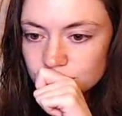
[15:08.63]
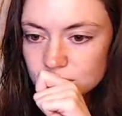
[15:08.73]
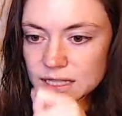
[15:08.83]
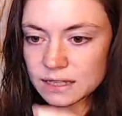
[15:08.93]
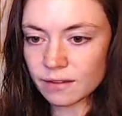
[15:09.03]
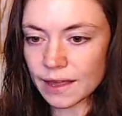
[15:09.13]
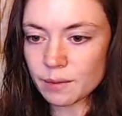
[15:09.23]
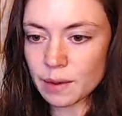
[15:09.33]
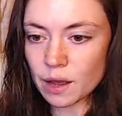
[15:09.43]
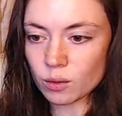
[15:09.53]
Did he lie
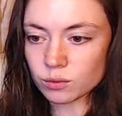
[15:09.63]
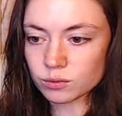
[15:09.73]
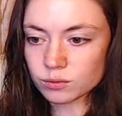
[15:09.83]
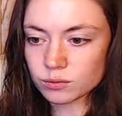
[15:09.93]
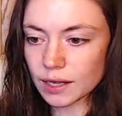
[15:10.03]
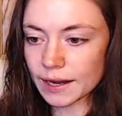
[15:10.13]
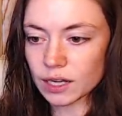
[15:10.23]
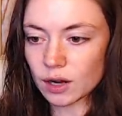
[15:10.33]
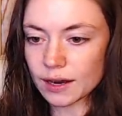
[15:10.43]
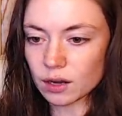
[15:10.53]
about... I
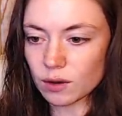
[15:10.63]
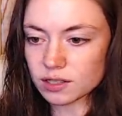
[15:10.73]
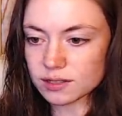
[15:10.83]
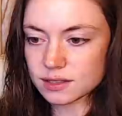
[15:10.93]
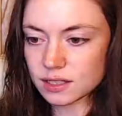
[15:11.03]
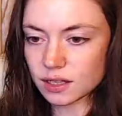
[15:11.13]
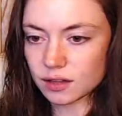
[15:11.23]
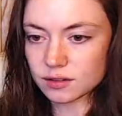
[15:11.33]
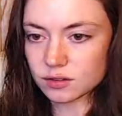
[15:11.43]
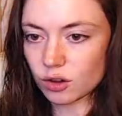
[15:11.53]
gotta watch the scene
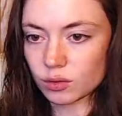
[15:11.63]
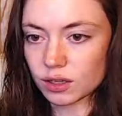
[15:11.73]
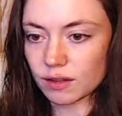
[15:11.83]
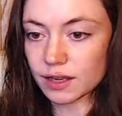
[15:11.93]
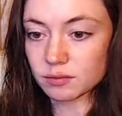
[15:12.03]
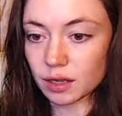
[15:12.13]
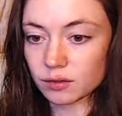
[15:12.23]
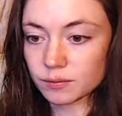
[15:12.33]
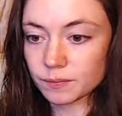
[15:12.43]
again to know what he lied about.